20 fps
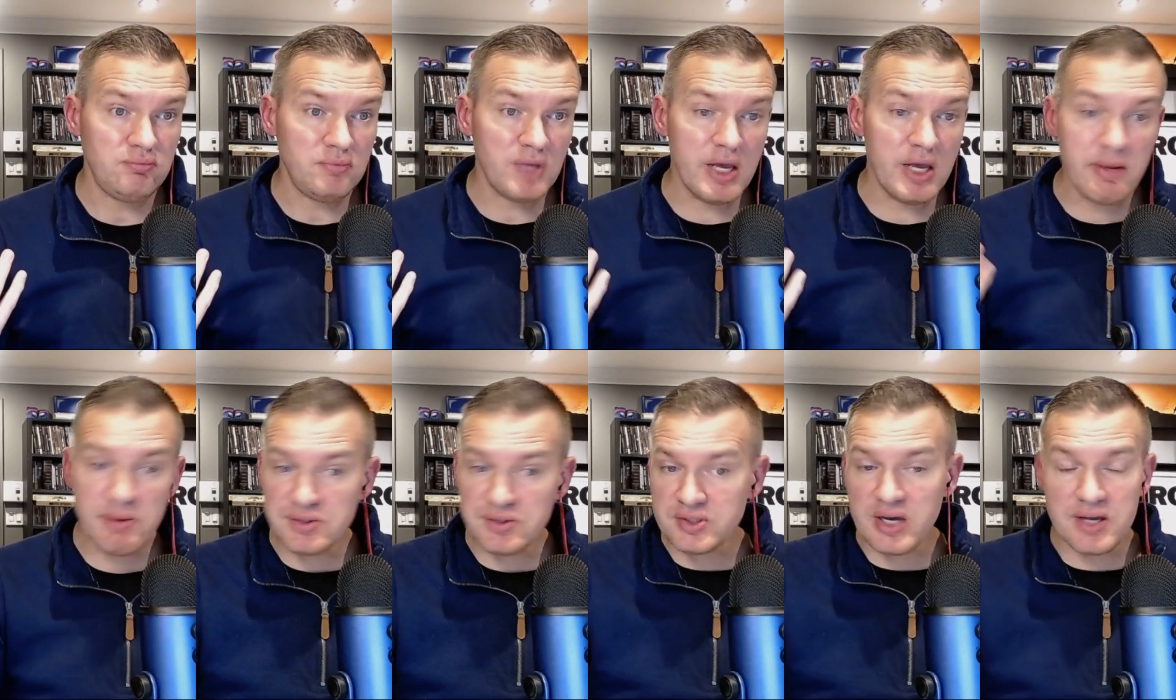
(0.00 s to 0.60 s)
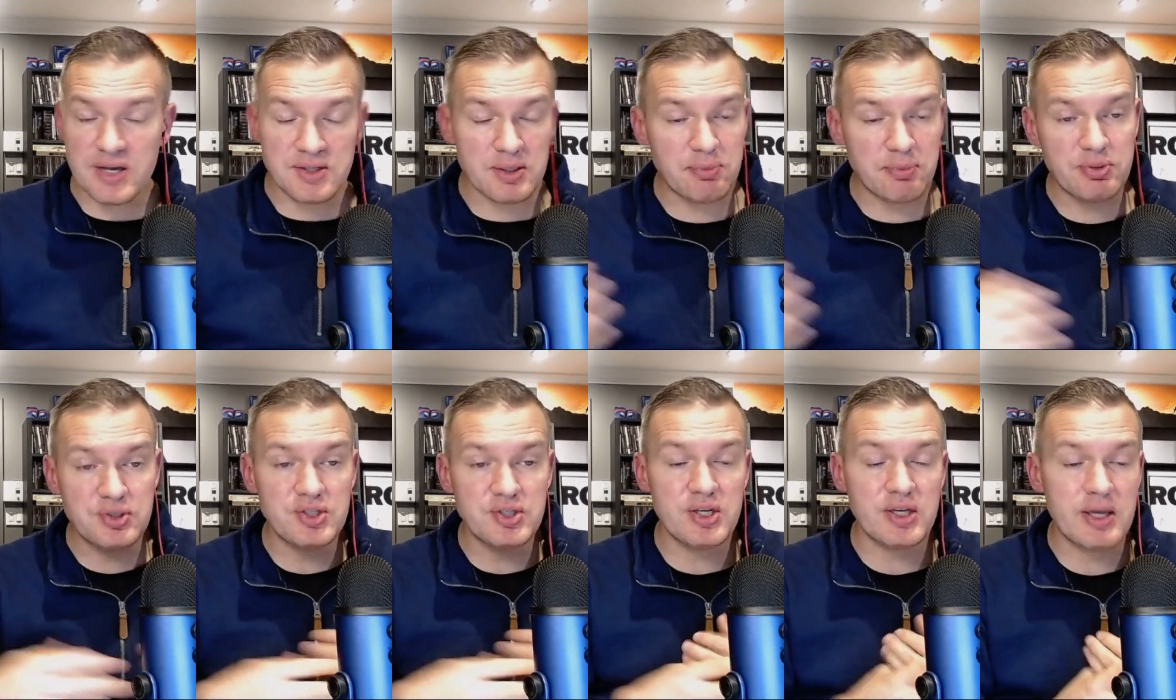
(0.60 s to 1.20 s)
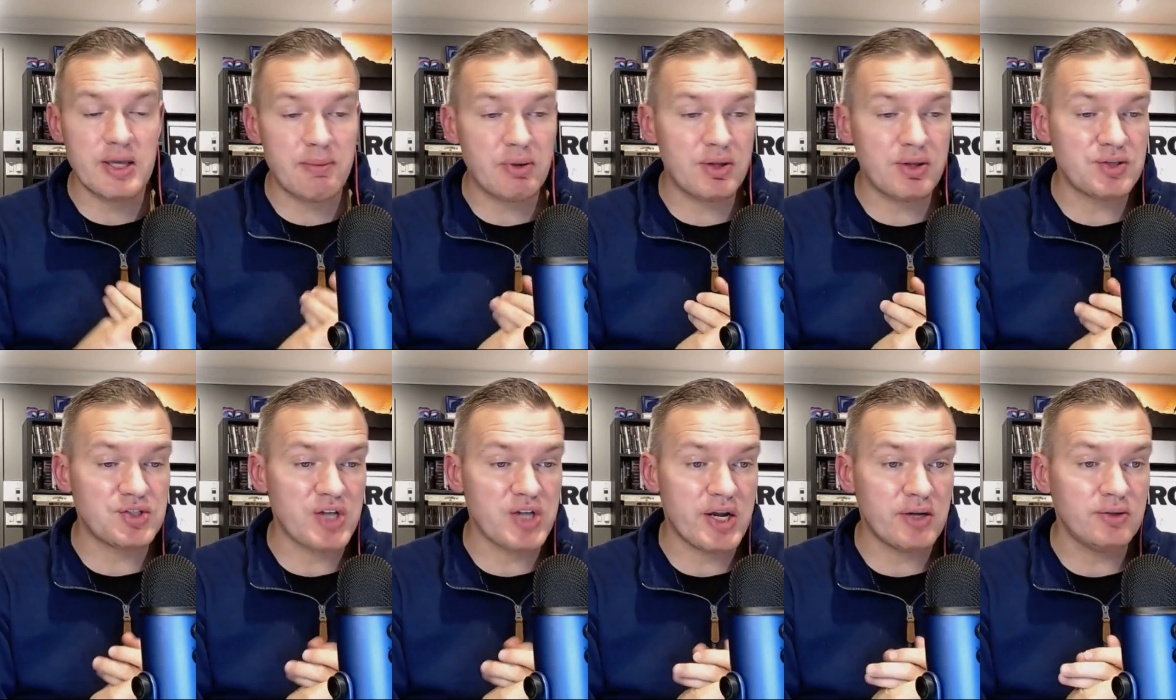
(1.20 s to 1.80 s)
Anyways, guys, I appreciate you coming on the
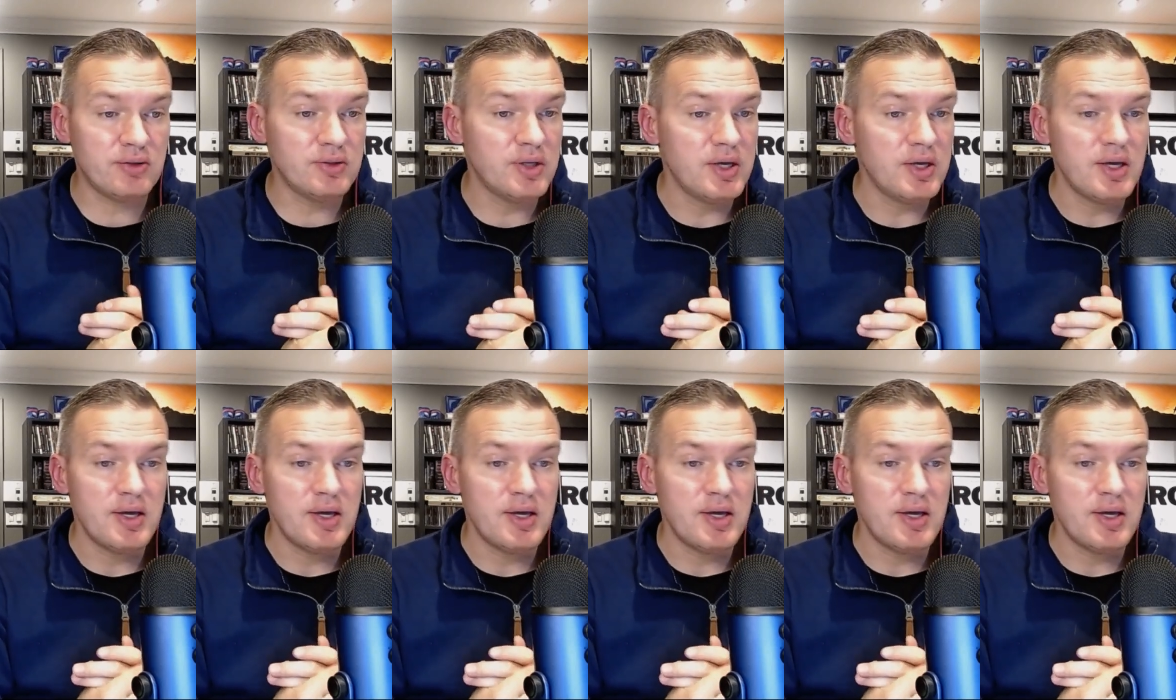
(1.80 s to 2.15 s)
channel.